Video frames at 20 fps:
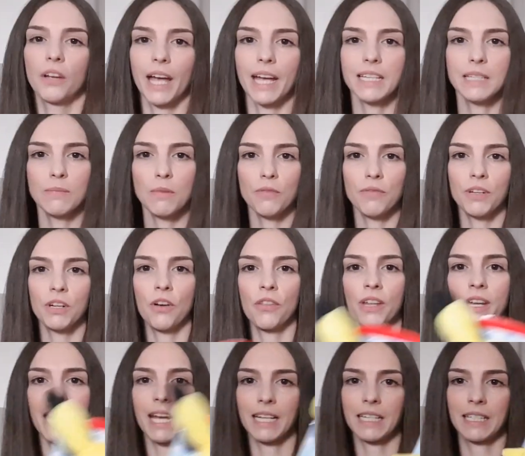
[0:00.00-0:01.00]
Okay, so moving on, the
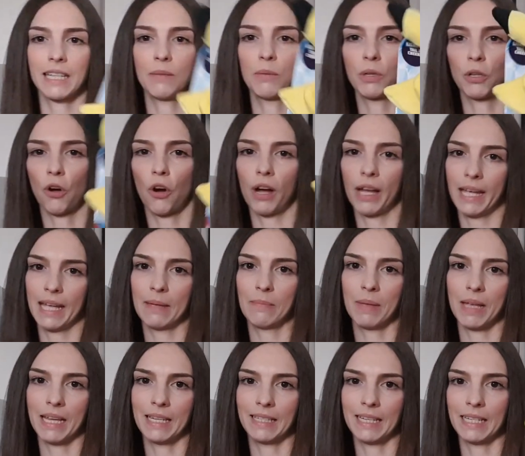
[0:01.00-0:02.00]
next thing we've got him
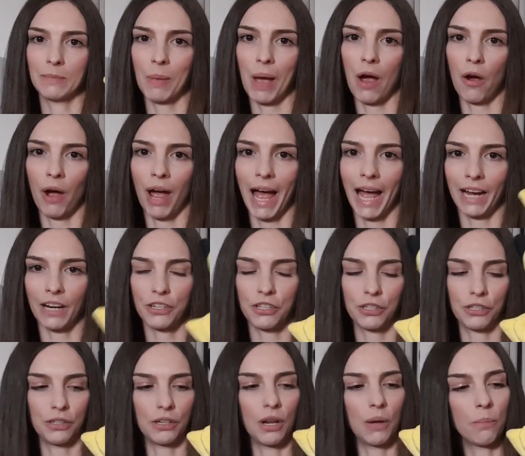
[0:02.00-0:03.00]
is this power
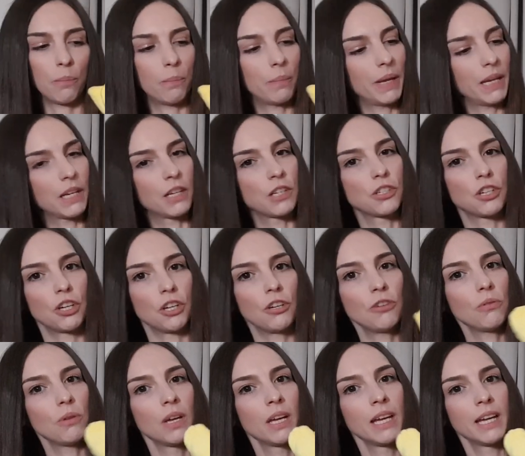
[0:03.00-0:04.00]
action
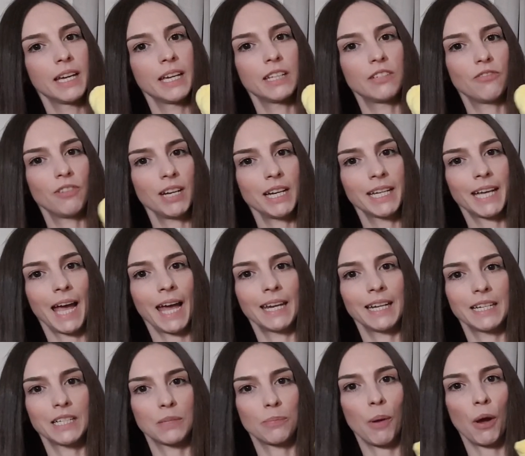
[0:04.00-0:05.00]
Pikachu. He's really getting
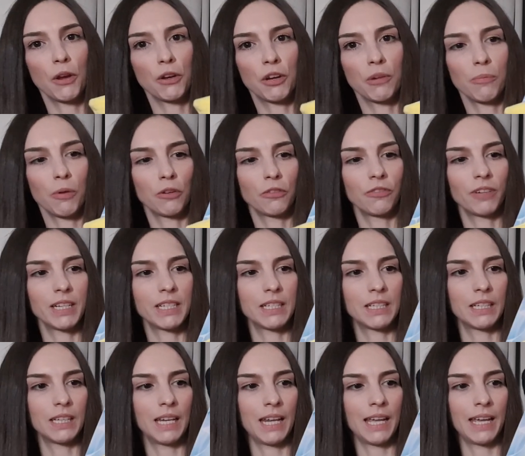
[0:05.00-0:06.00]
into Pokemon
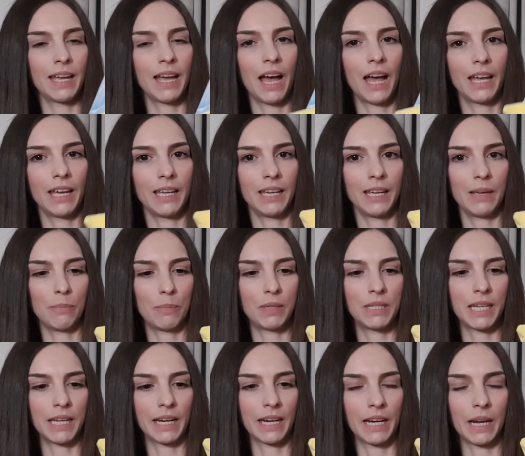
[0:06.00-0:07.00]
recently, in
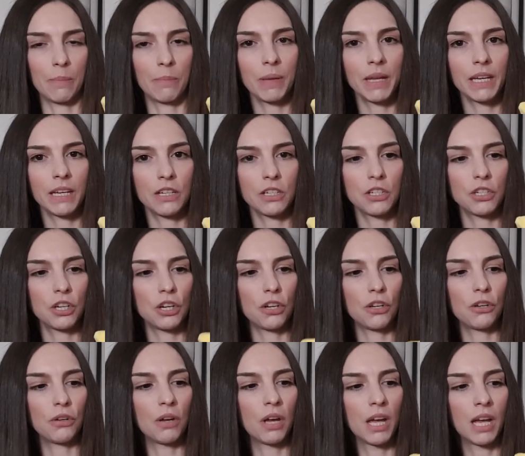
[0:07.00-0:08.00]
particular
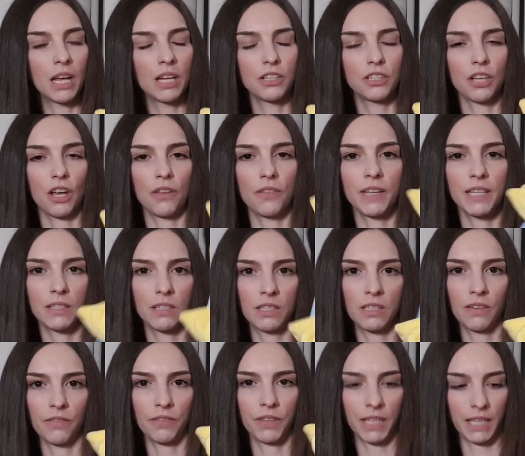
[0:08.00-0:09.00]
Pikachu. So this is
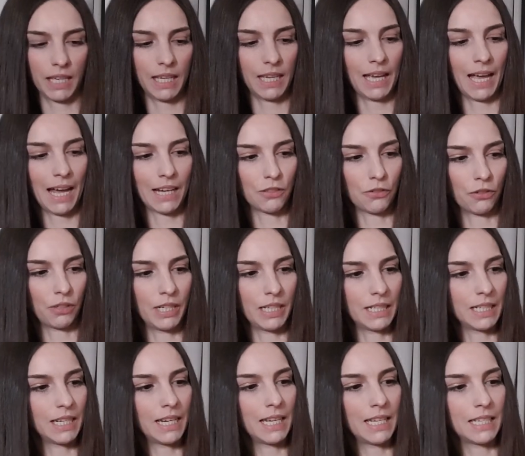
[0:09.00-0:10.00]
something he had on his
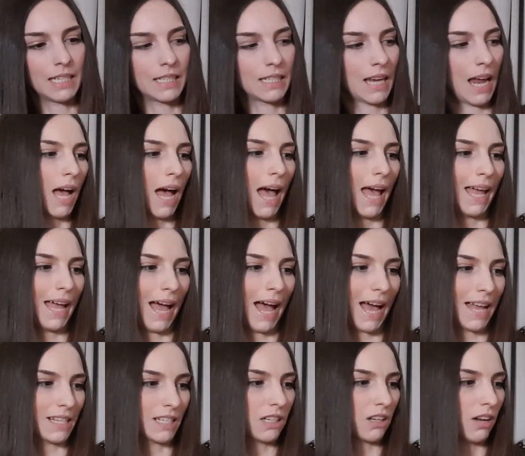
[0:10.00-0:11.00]
list. It
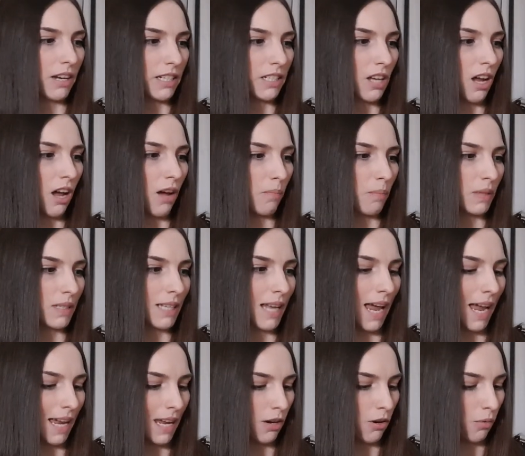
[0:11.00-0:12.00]
has light up
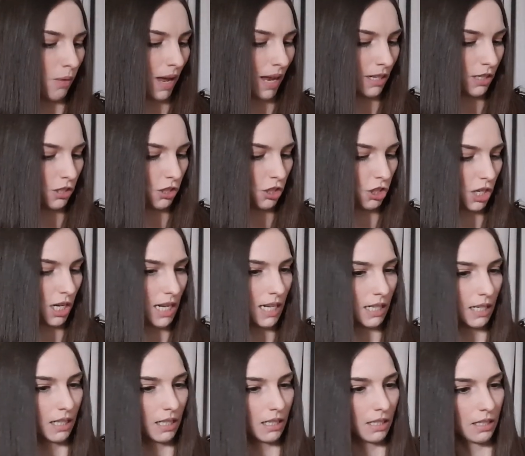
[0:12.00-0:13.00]
tail and
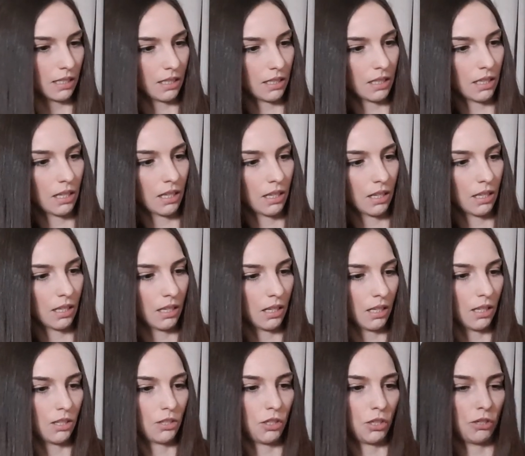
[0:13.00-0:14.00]
cheeks.
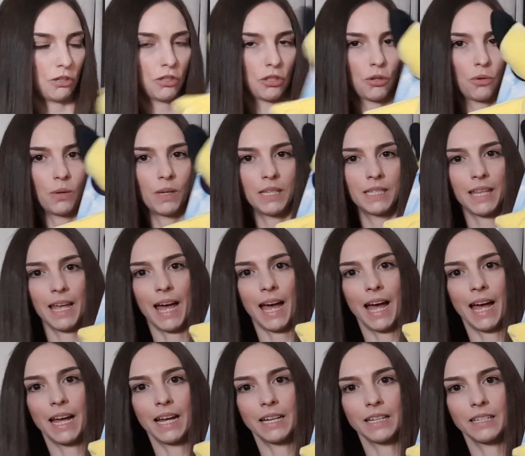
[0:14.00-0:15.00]
So you squeeze the
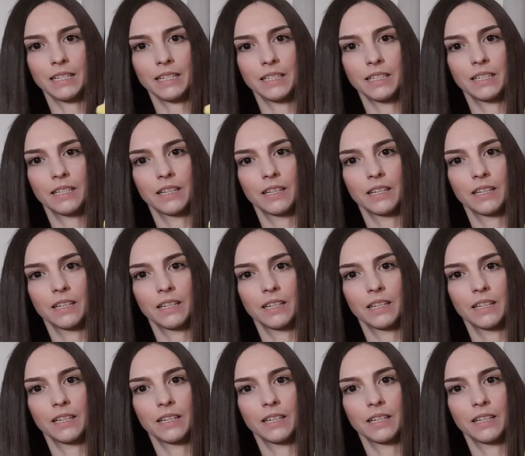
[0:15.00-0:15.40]
hand